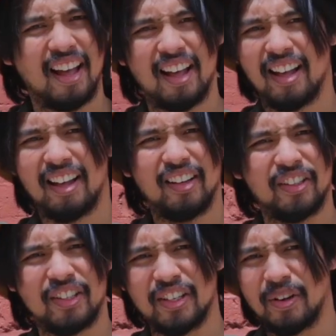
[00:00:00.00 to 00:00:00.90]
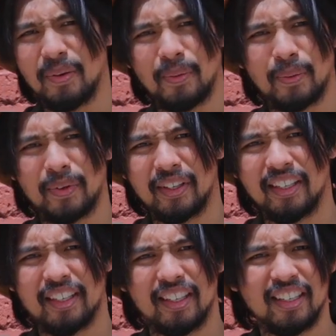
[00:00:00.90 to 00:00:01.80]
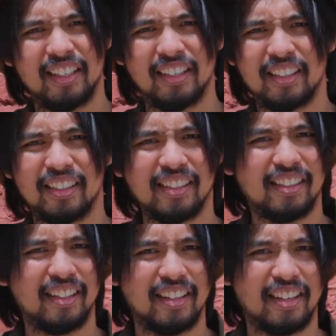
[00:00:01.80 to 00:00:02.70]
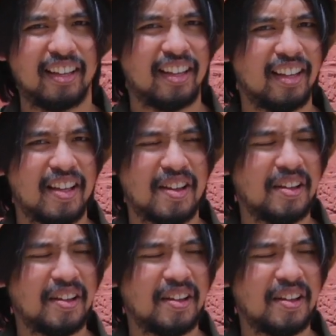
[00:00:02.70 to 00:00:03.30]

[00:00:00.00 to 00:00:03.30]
ready to accept that load and it becomes irritated, and